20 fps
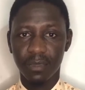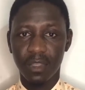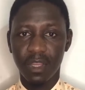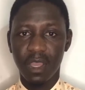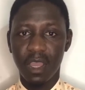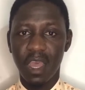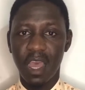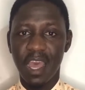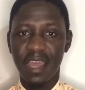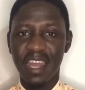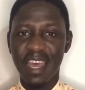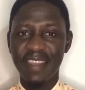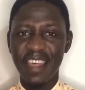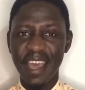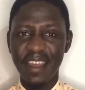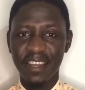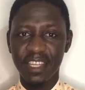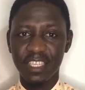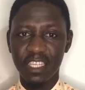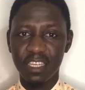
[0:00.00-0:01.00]

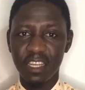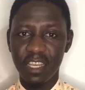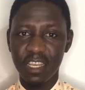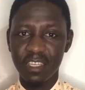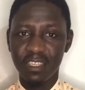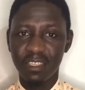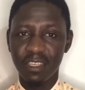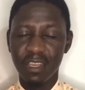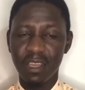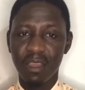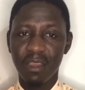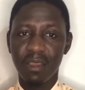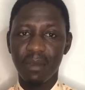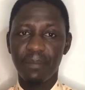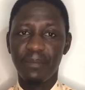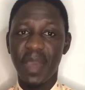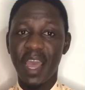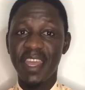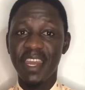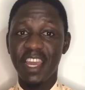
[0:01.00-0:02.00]
Another reason is
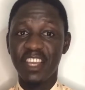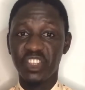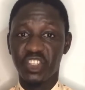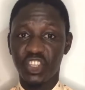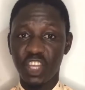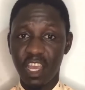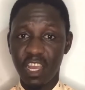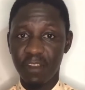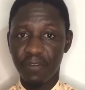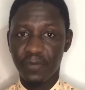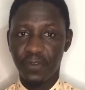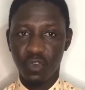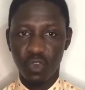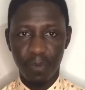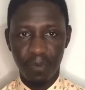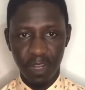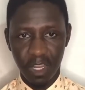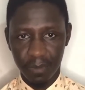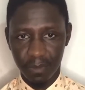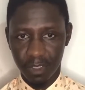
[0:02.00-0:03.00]
financial
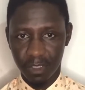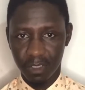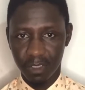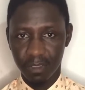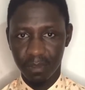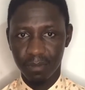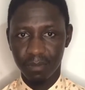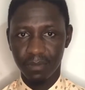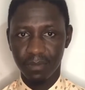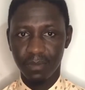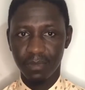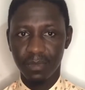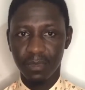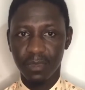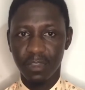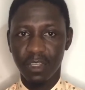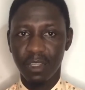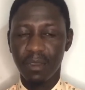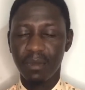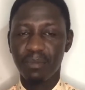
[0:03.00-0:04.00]
problems.
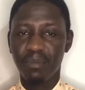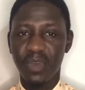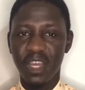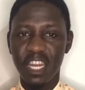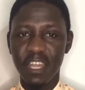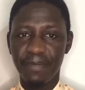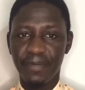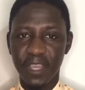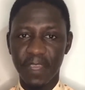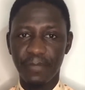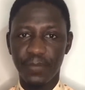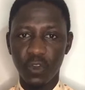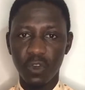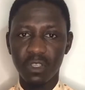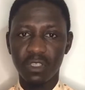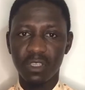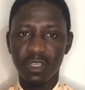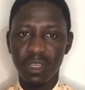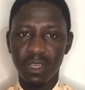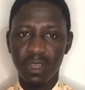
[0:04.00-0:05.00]
Many people,
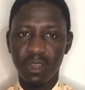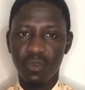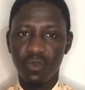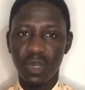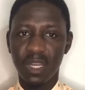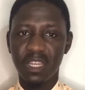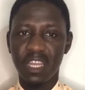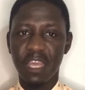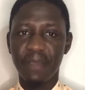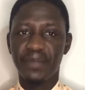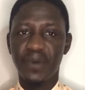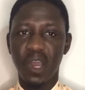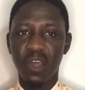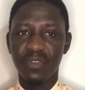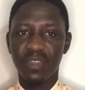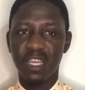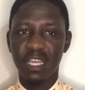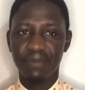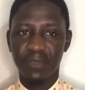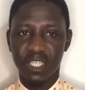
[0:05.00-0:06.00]
when they
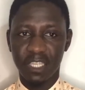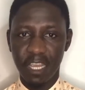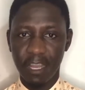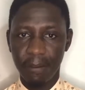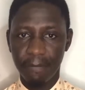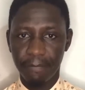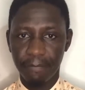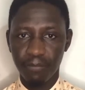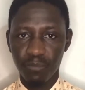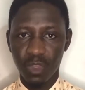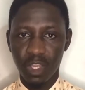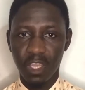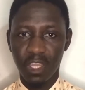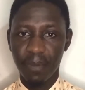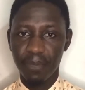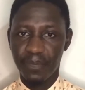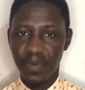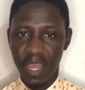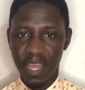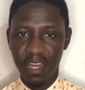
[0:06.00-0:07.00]
found themselves
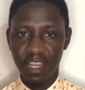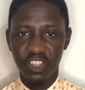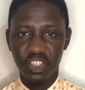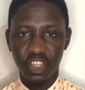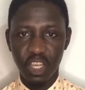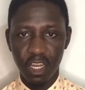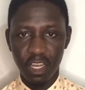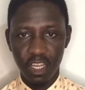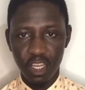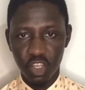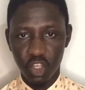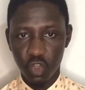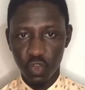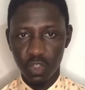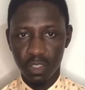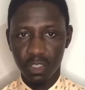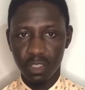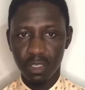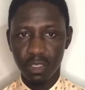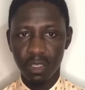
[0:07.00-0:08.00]
in financial
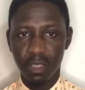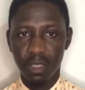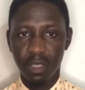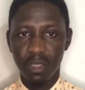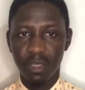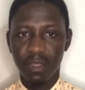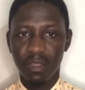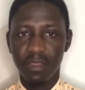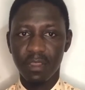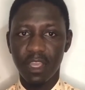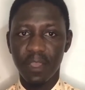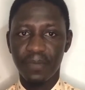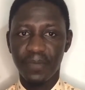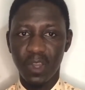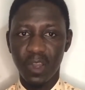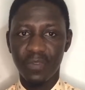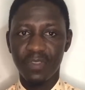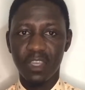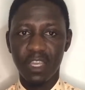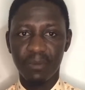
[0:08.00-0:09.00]
issues, they
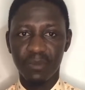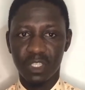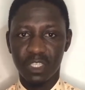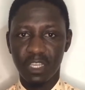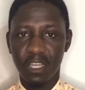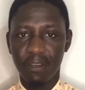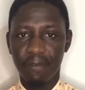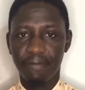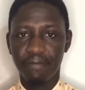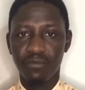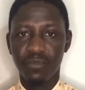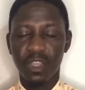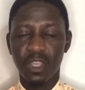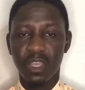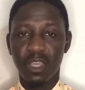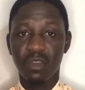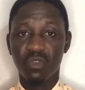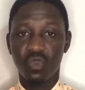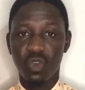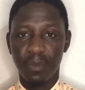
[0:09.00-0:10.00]
found themselves
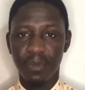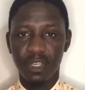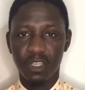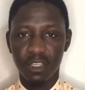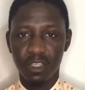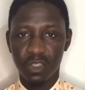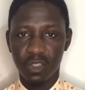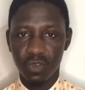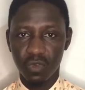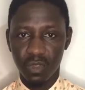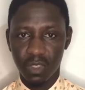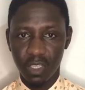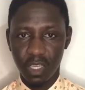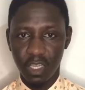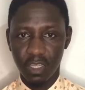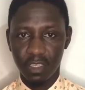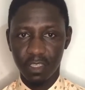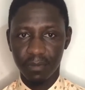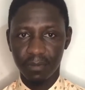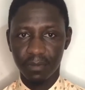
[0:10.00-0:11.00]
in committing
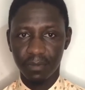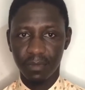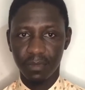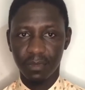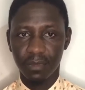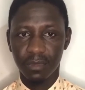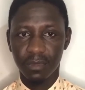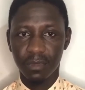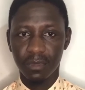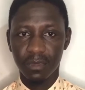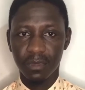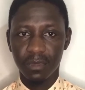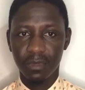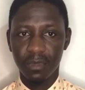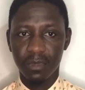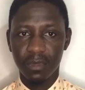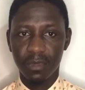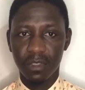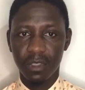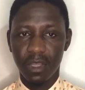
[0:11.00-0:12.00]
suicide.
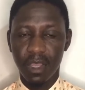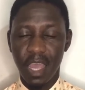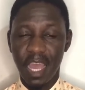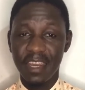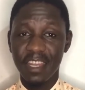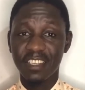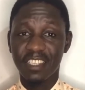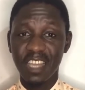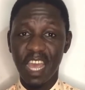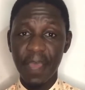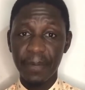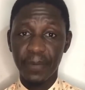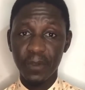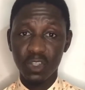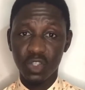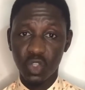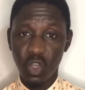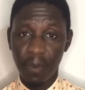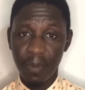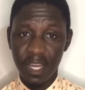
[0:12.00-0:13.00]
And it
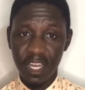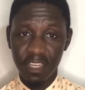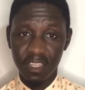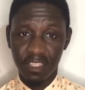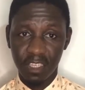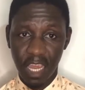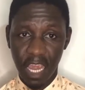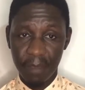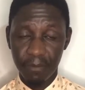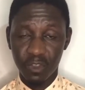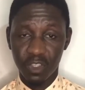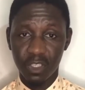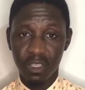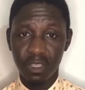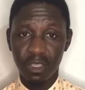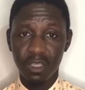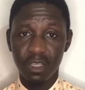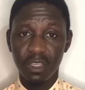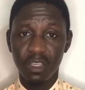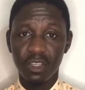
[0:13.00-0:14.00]
happens so many times
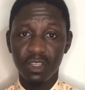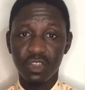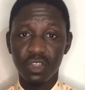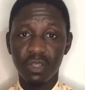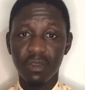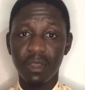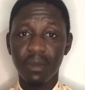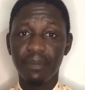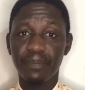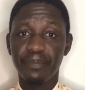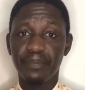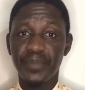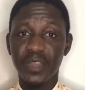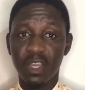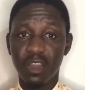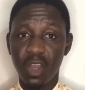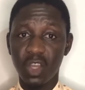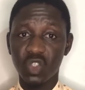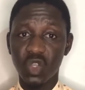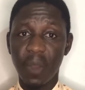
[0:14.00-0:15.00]

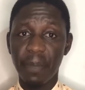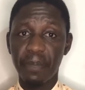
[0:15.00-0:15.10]
because of